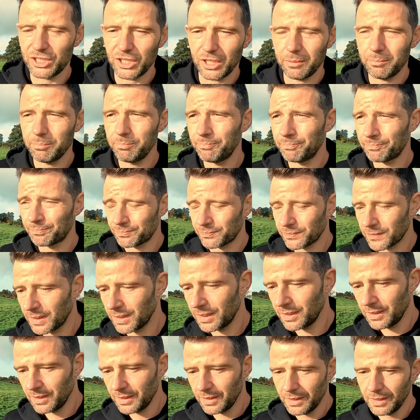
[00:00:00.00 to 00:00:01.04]
gym.
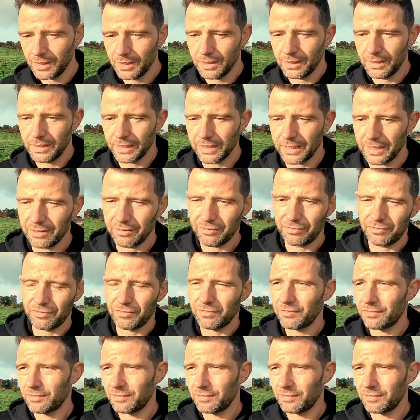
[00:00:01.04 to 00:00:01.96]
Like in